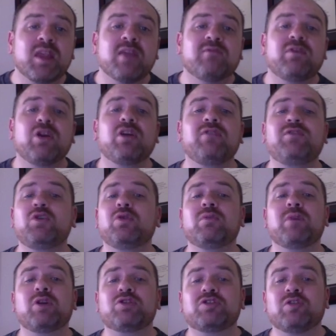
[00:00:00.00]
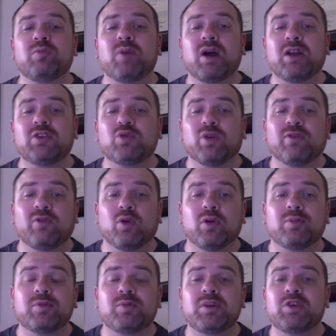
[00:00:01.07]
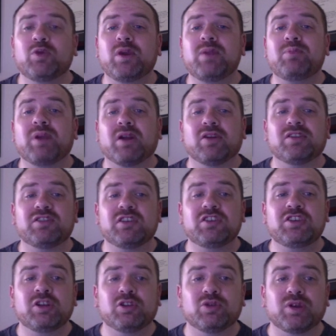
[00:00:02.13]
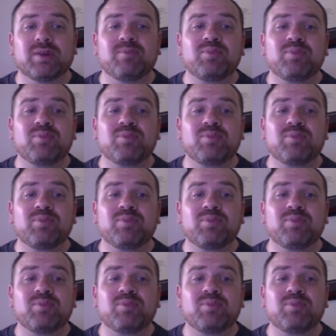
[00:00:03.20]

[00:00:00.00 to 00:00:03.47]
Very few emotional bonds were formed between parents and children.